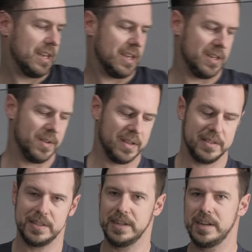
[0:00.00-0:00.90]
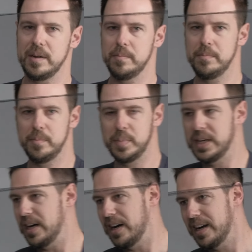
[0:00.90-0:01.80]
And you can see I'm
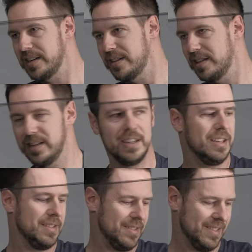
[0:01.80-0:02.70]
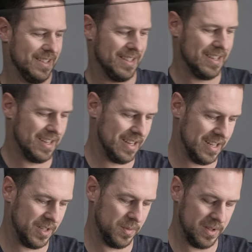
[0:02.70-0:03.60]
behind the
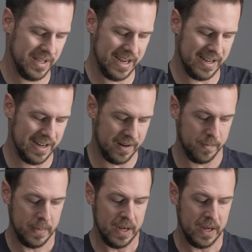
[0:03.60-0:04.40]
actual net now.